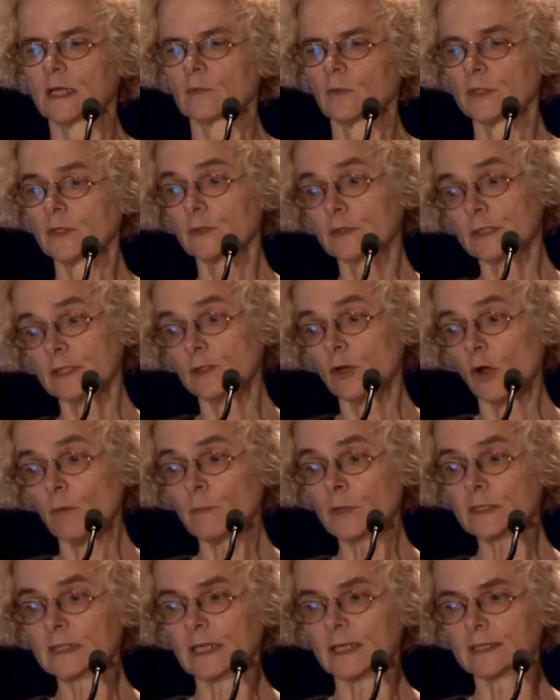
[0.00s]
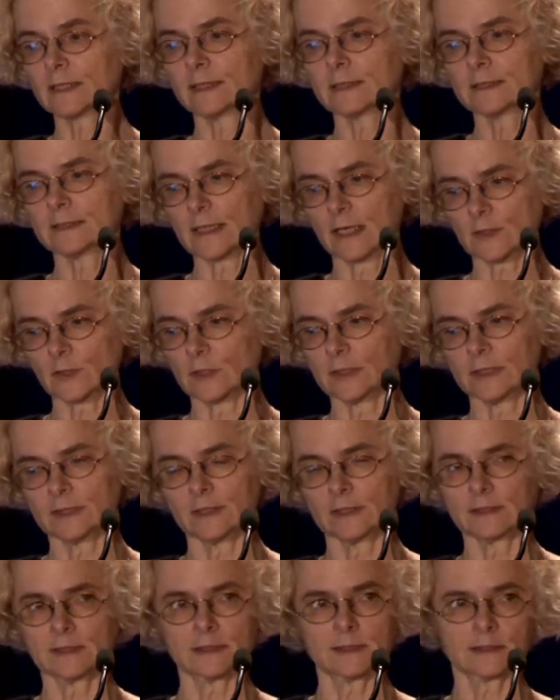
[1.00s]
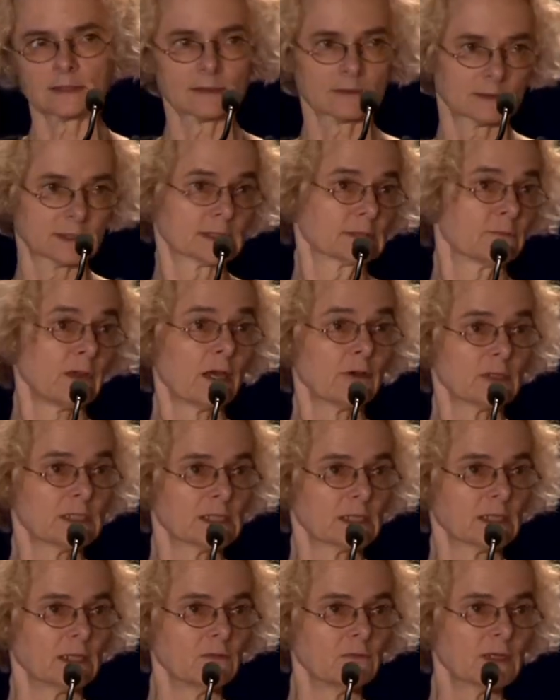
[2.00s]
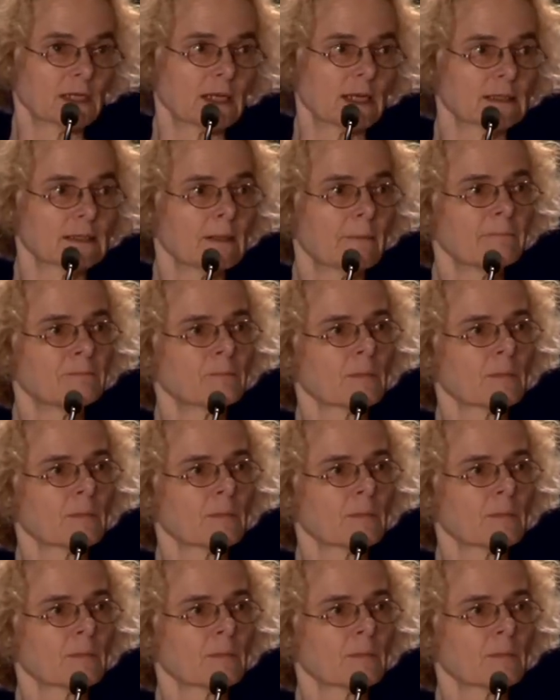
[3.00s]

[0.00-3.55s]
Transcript: And when you see numbers like this, actually this is very significant.